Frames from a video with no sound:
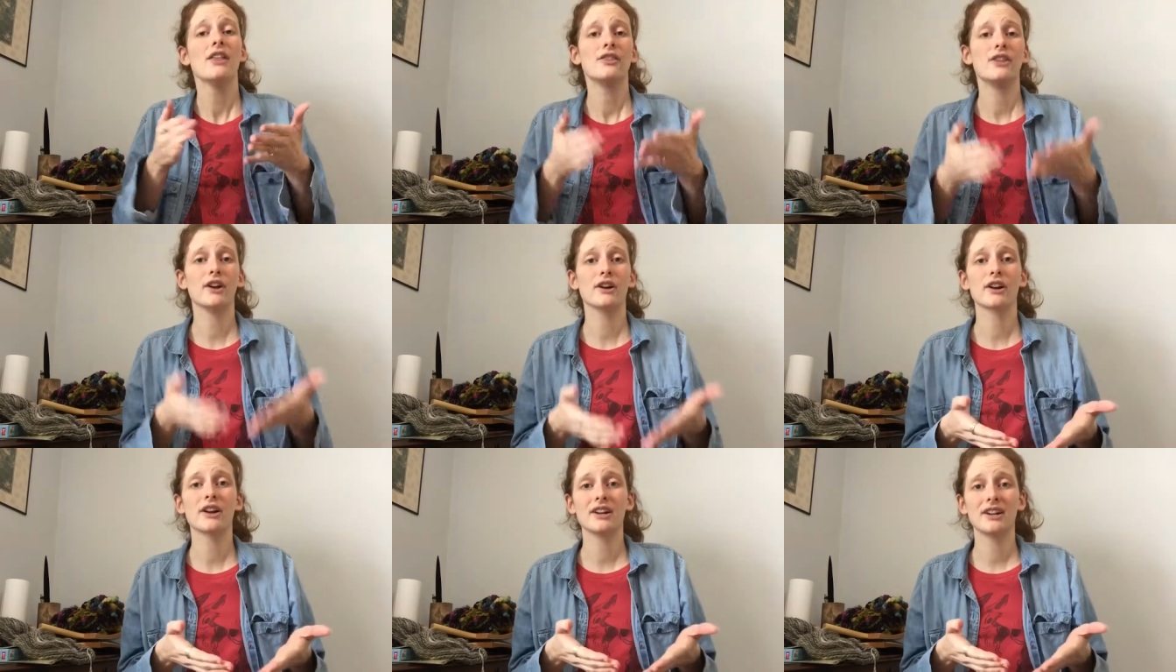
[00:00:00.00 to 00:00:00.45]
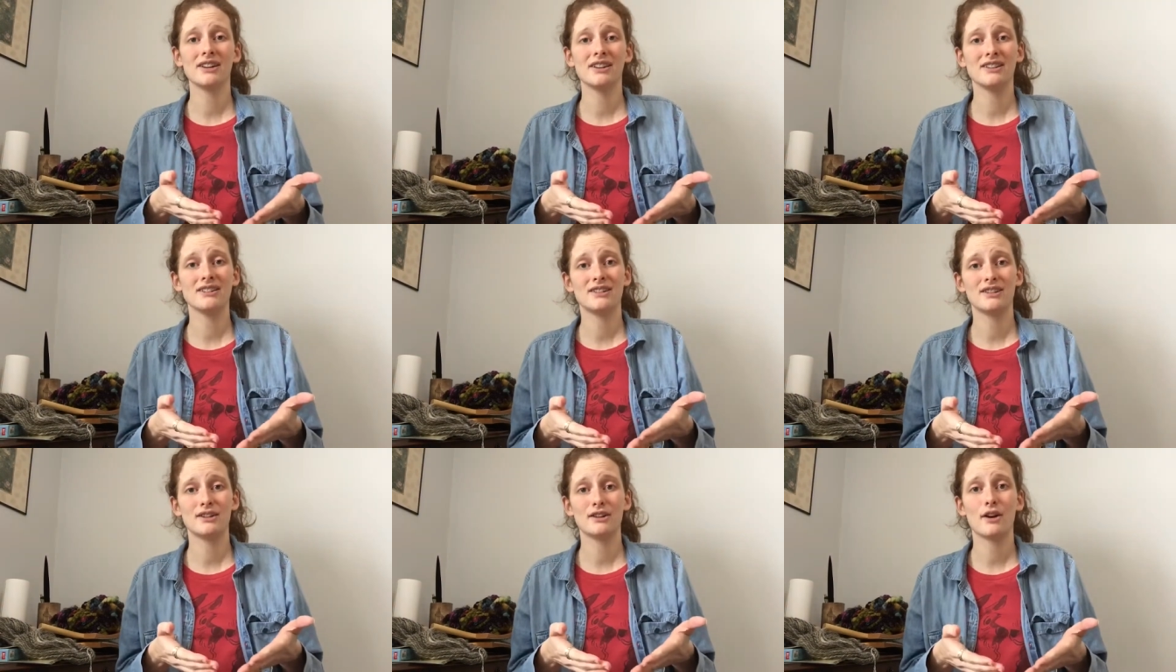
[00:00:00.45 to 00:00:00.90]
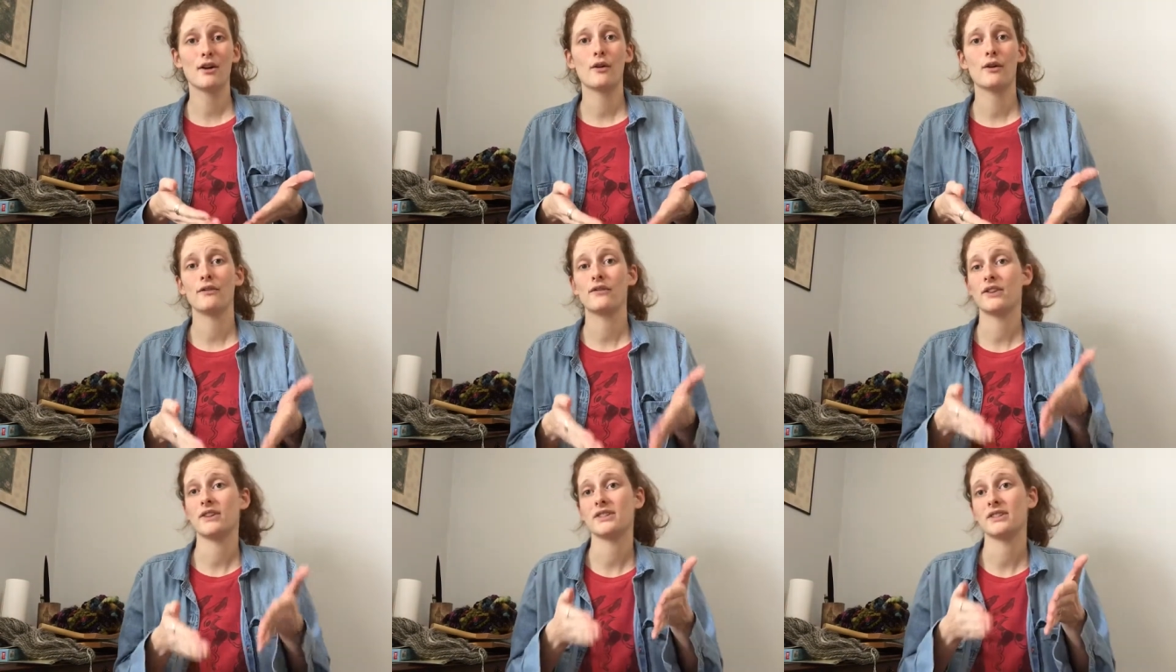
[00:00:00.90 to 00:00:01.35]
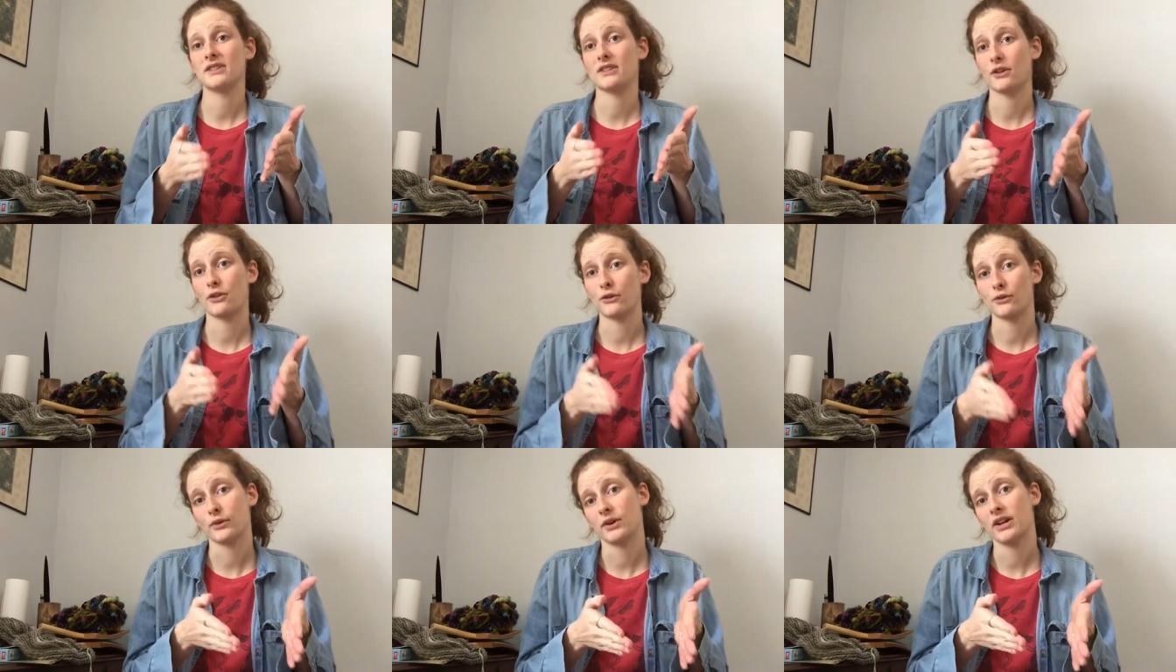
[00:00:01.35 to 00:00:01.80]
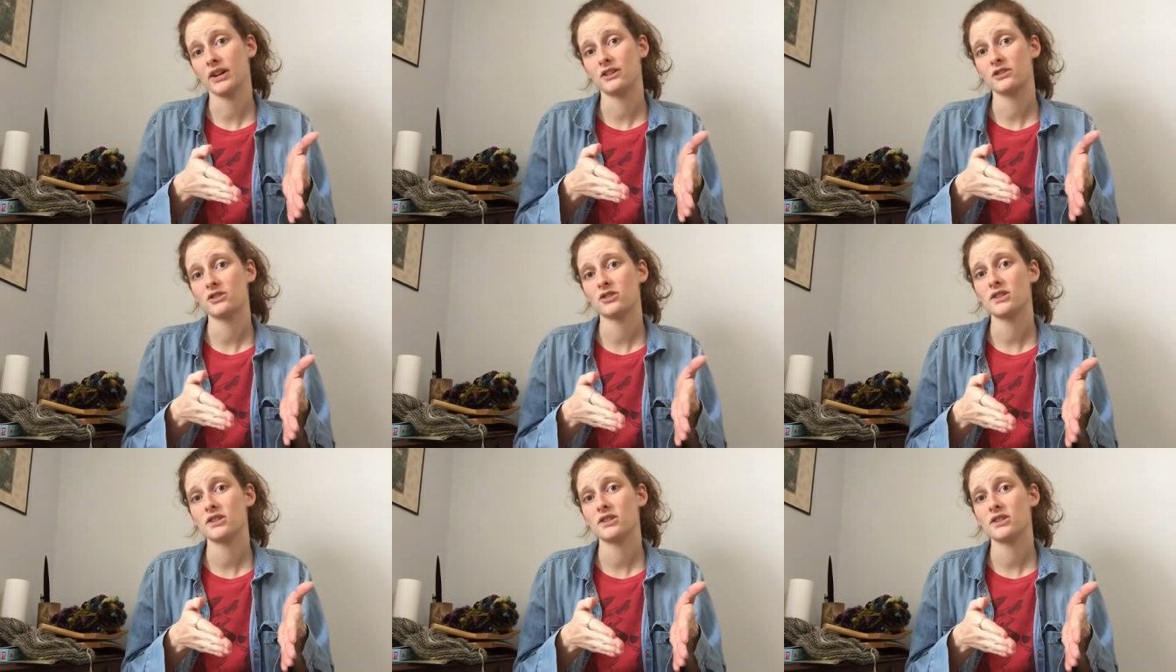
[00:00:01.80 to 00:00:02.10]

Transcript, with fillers: they're going to need to know if this is a three inch